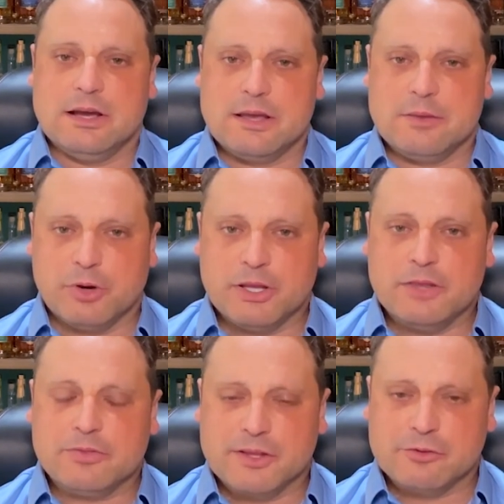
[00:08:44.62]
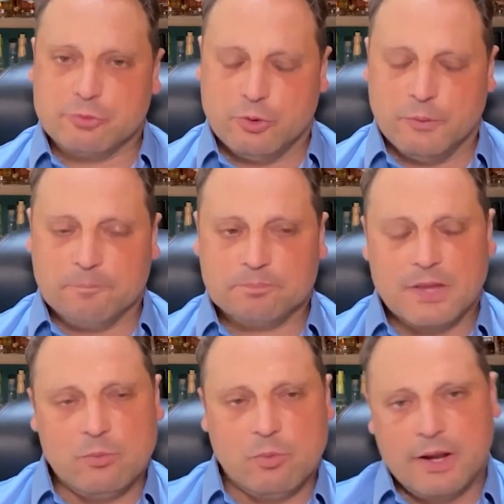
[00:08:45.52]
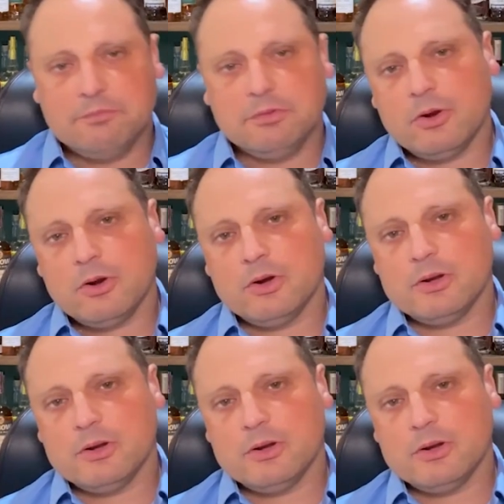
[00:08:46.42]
and bringing things through. And what I've learned